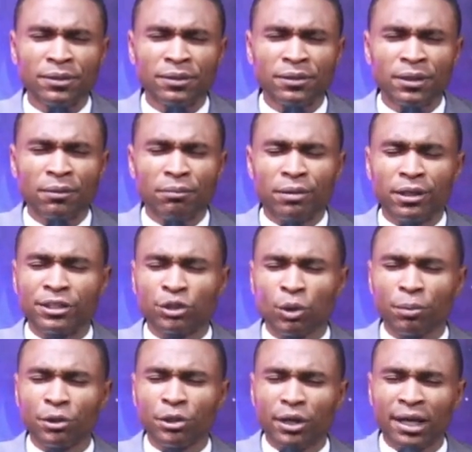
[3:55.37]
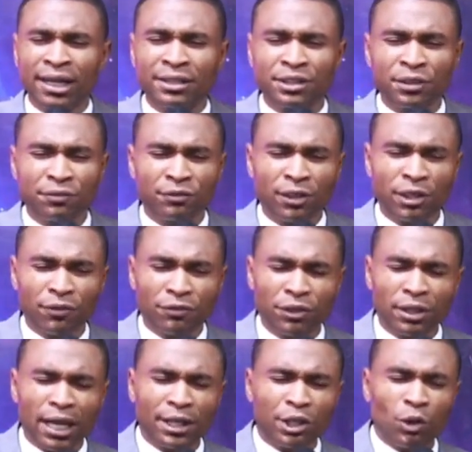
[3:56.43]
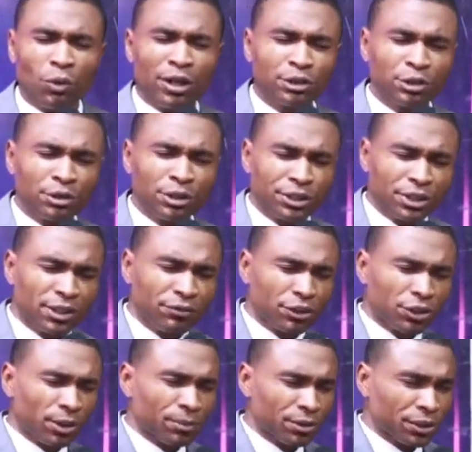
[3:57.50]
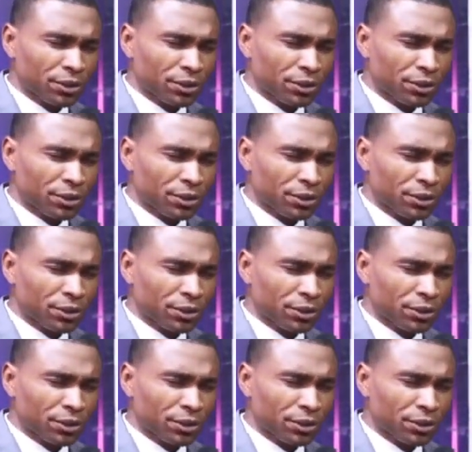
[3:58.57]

Please open your hands in front of you like you want to receive something.